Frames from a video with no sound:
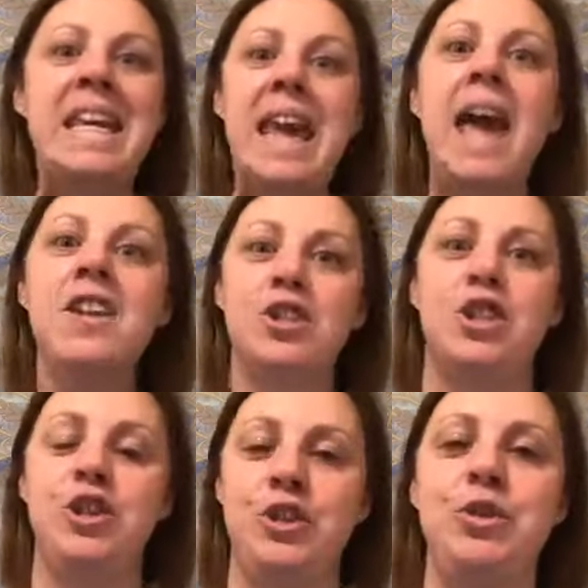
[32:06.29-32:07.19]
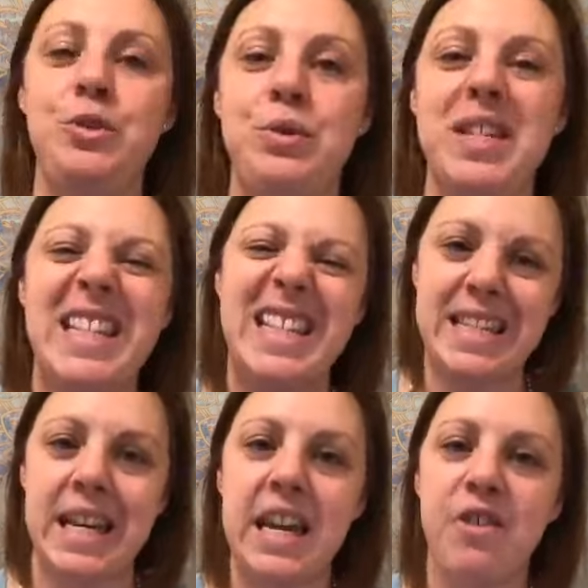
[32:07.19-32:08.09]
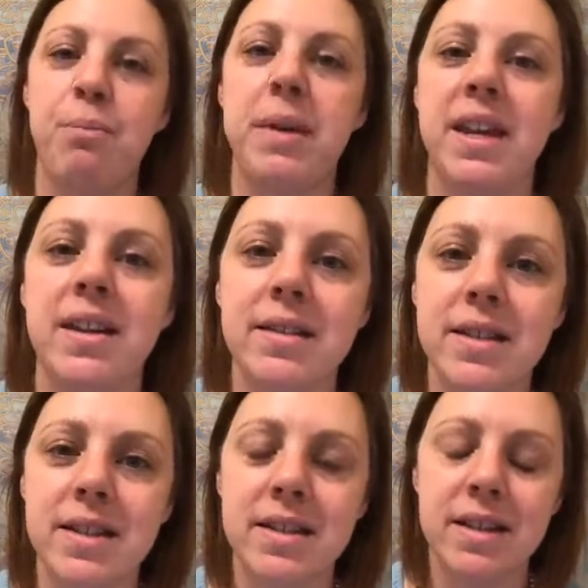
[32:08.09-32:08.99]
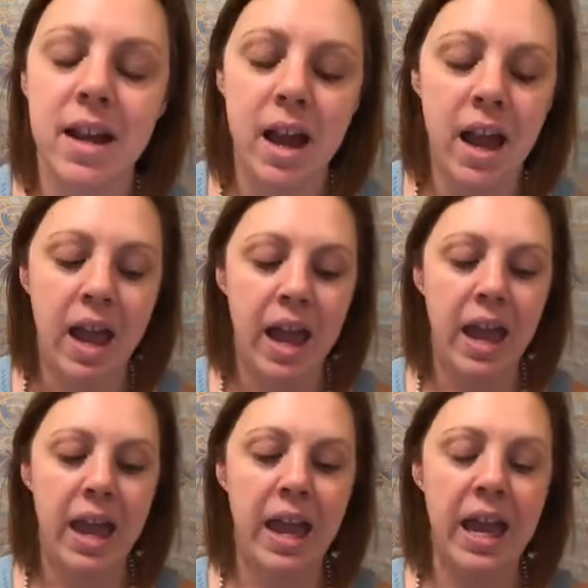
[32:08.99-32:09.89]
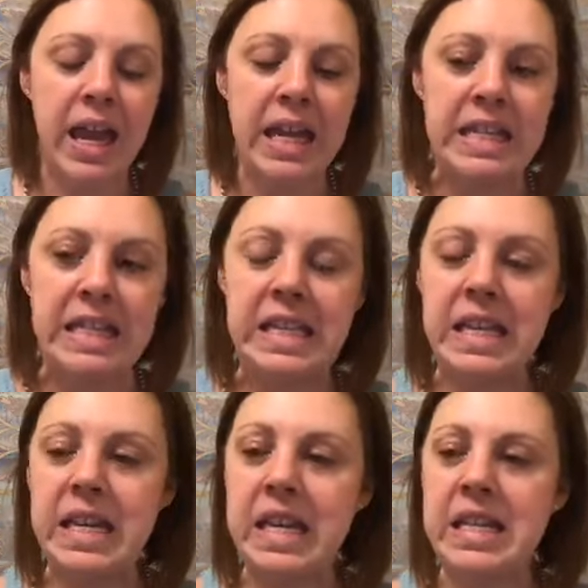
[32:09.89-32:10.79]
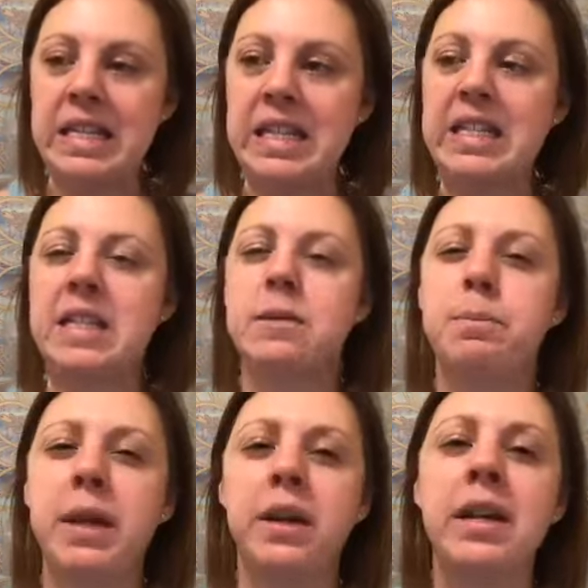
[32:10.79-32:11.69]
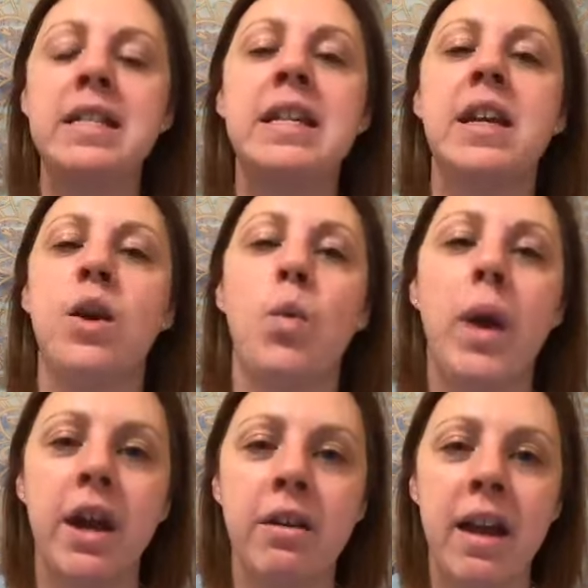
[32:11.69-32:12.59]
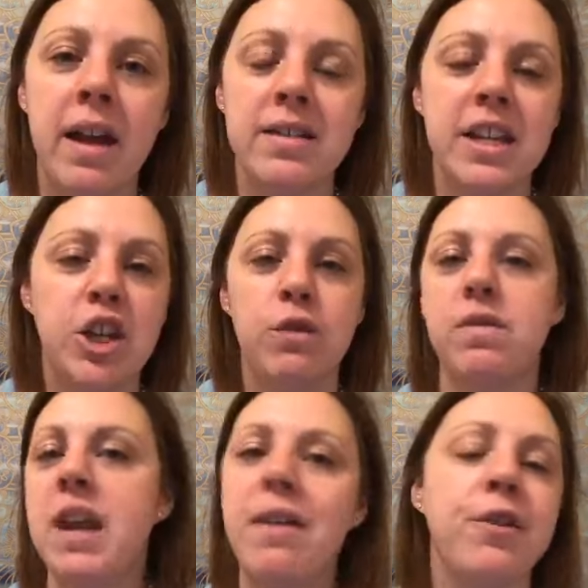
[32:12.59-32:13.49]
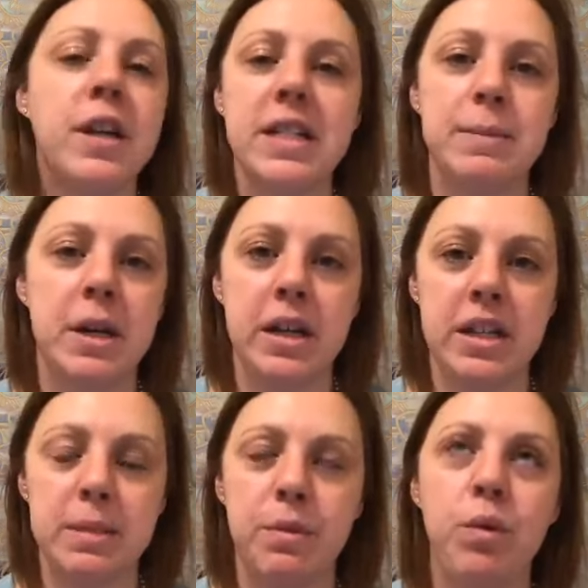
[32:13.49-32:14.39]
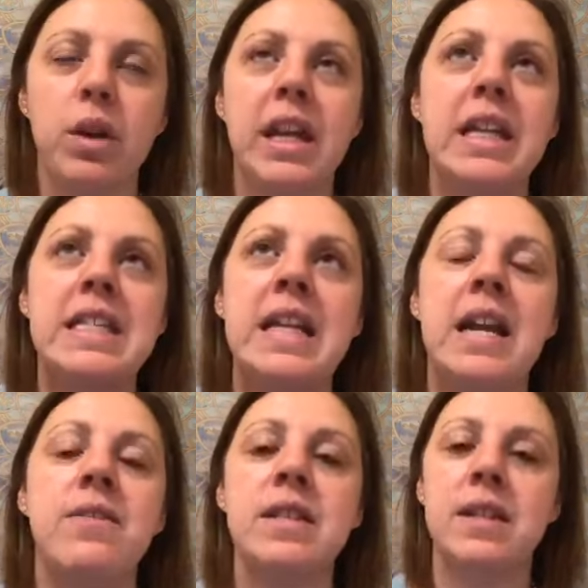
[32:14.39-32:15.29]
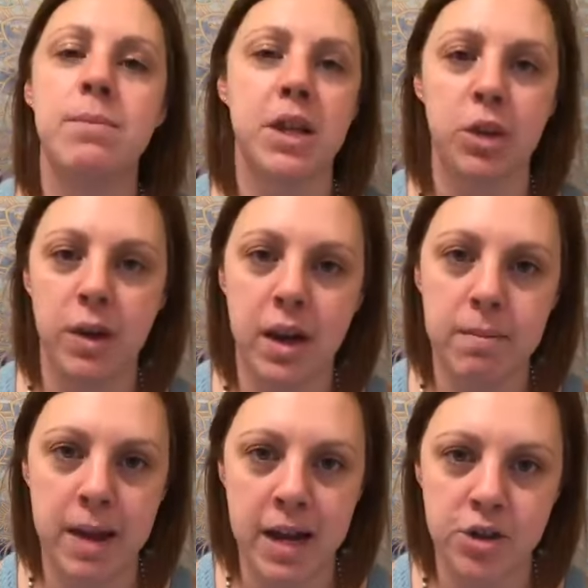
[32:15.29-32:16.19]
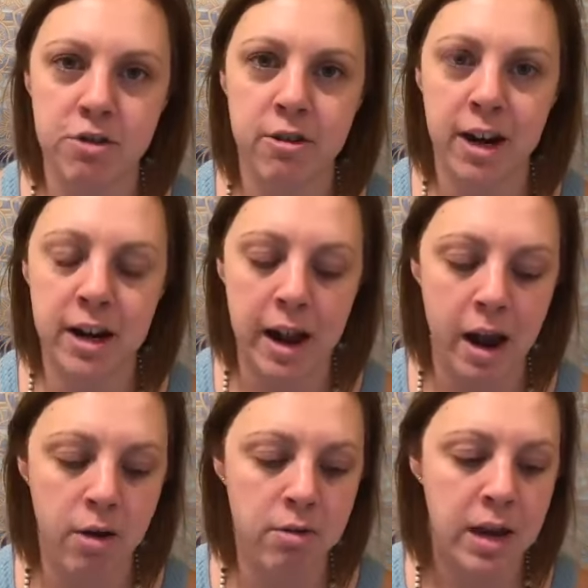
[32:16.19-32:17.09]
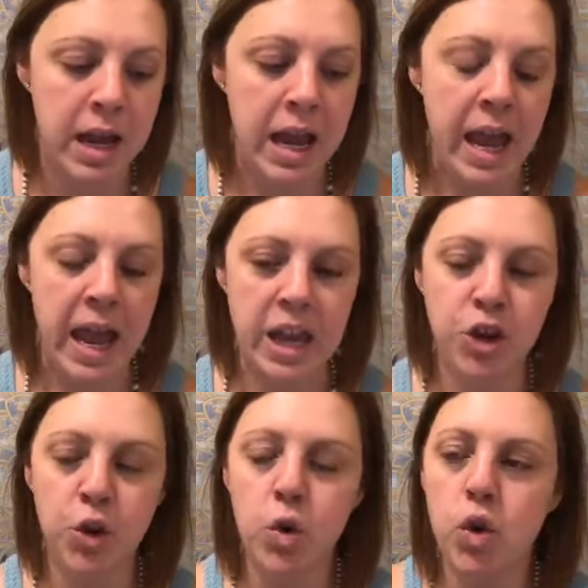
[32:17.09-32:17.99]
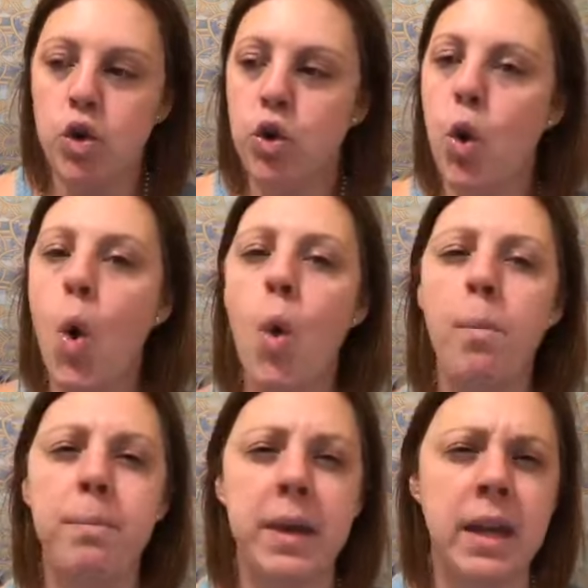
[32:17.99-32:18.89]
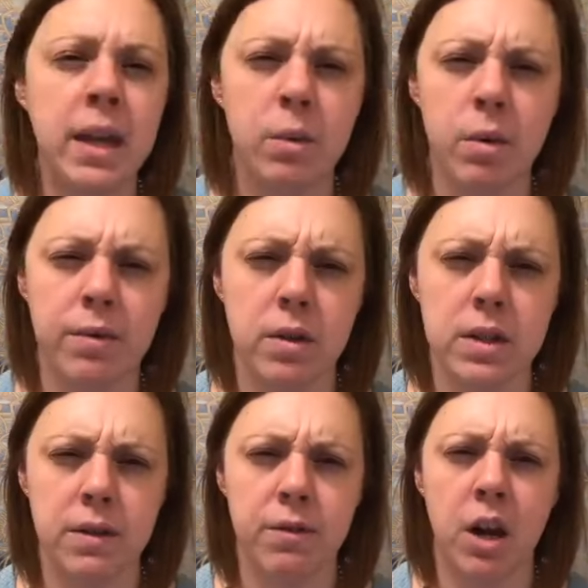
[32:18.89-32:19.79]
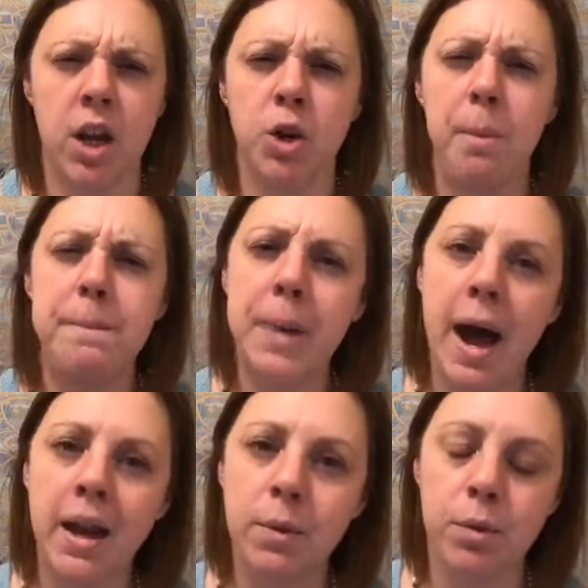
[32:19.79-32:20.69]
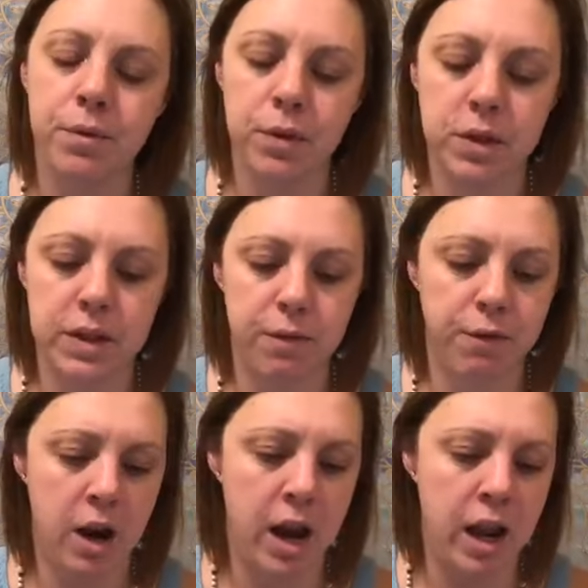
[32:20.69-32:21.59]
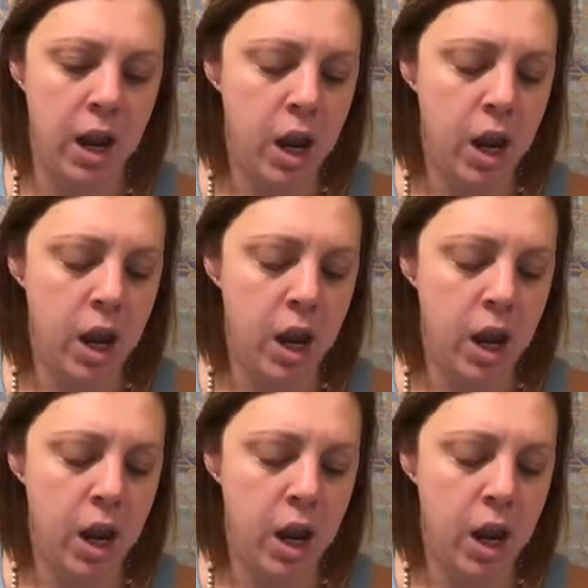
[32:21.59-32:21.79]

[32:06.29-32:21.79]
get to the city of peace, it's experiencing an awareness like you've never experienced before. Like, it's not even something you can imagine right now. Your whole being will feel different. Your body will feel different.